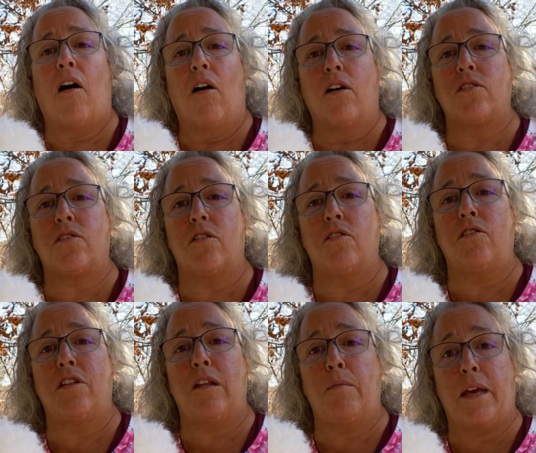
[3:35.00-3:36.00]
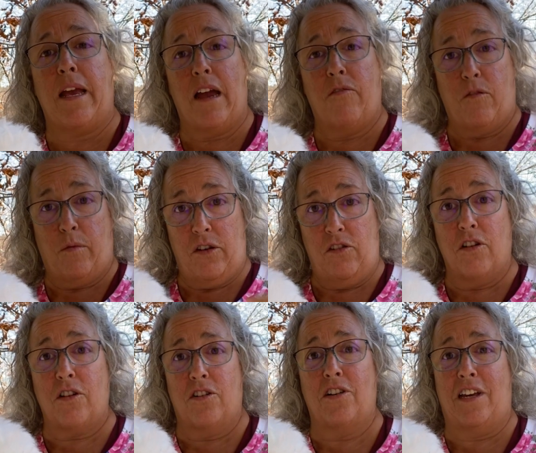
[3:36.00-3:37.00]
Also, you need to be careful while
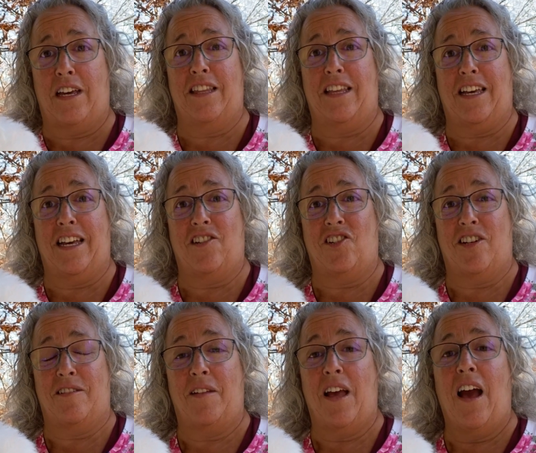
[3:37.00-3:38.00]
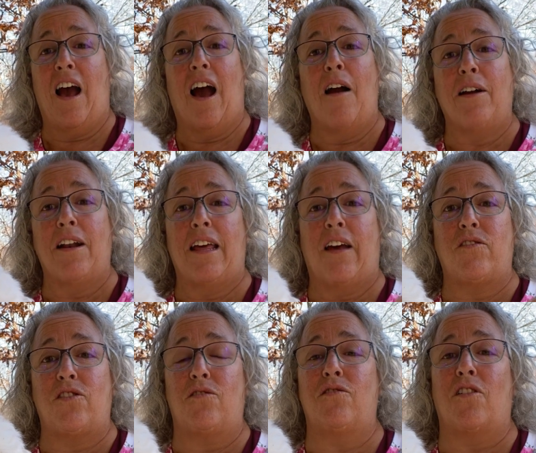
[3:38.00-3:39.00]
you're cooking in the kitchen. I'm gonna have
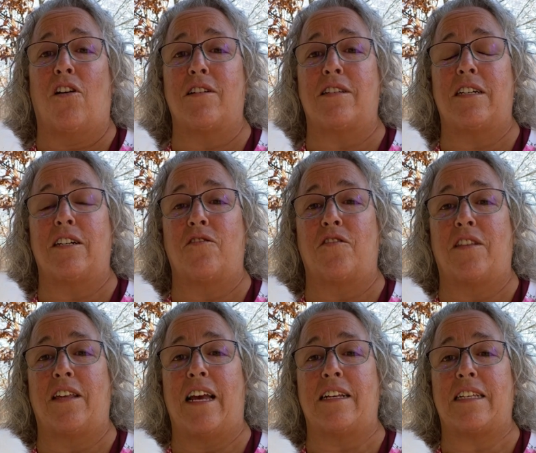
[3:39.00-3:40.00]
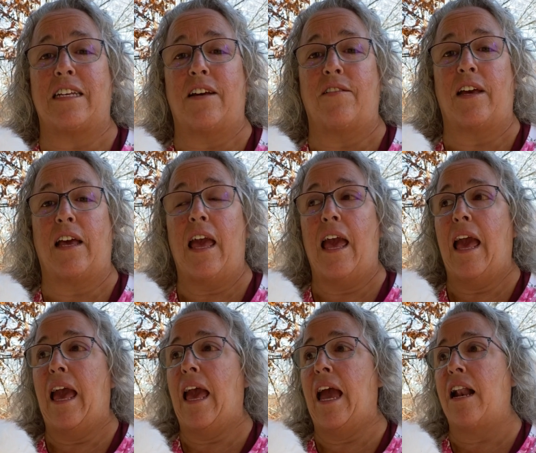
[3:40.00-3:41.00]
2 dogs here for Thanksgiving,
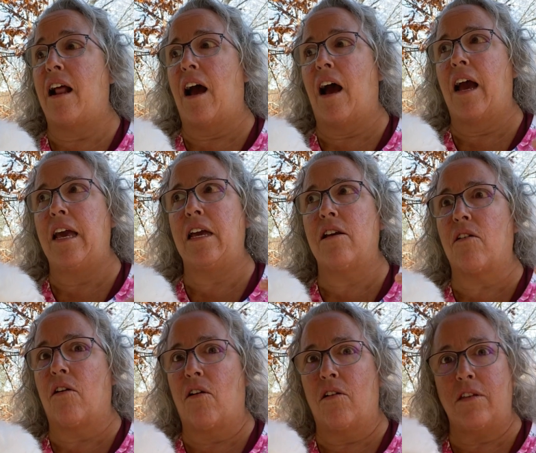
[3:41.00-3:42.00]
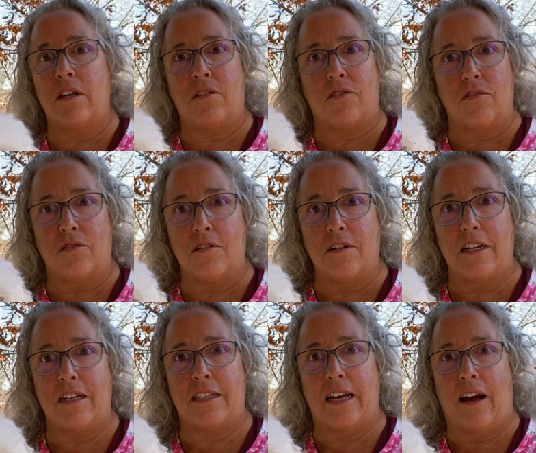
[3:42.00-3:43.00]
and I hear all these
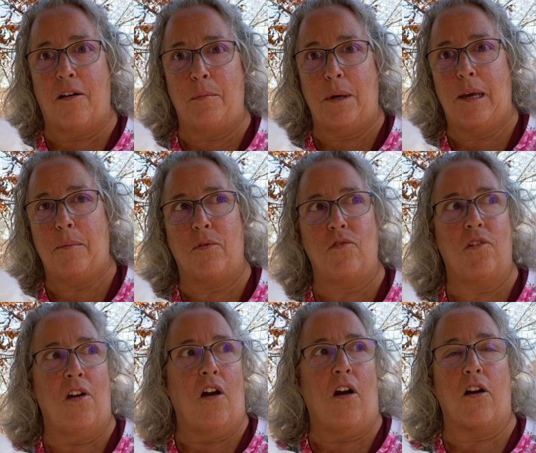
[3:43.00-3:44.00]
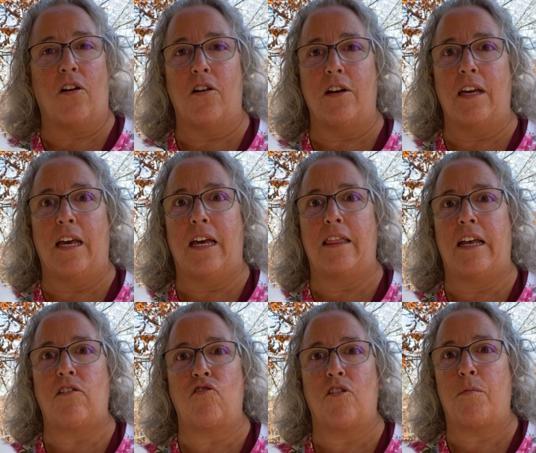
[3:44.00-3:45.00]
stories how people are cooking and
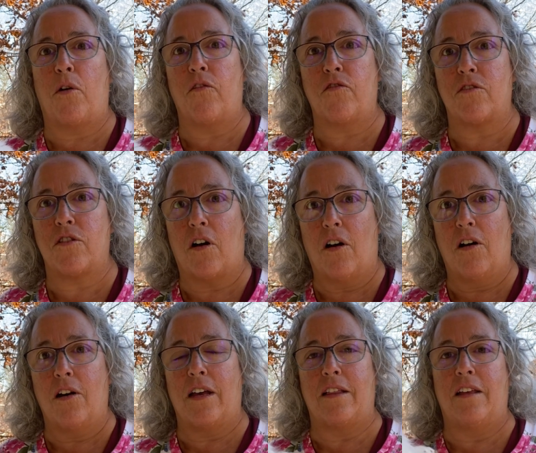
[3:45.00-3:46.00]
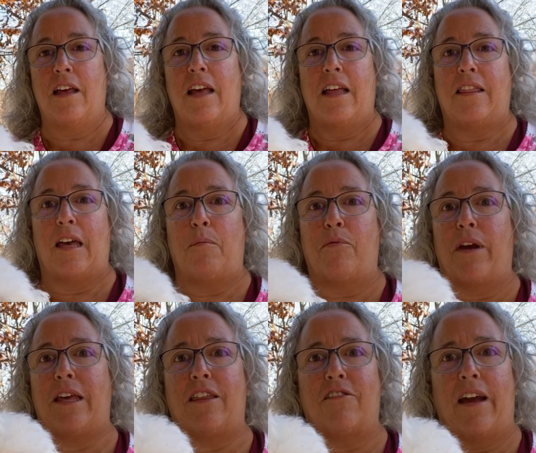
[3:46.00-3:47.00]
they trip over a dog and they
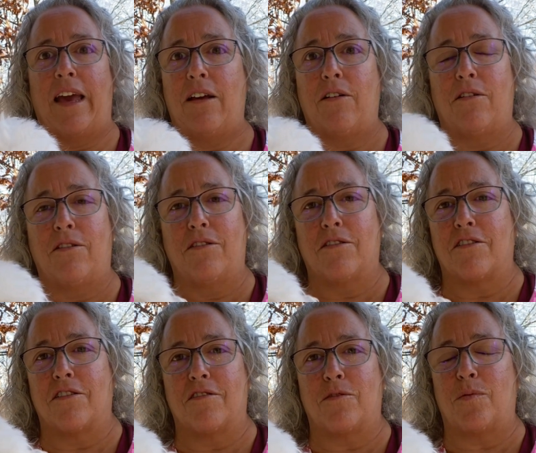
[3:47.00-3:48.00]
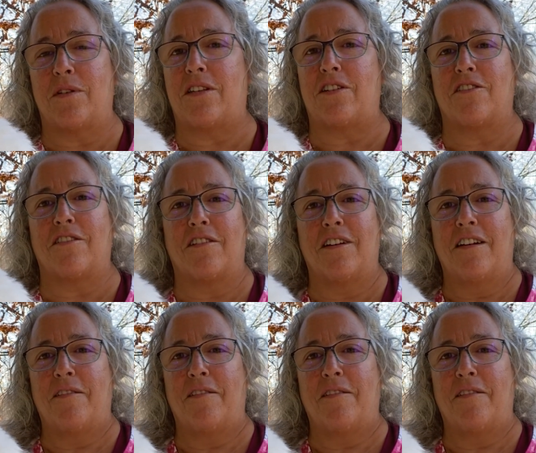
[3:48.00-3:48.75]
break their ankle or twist their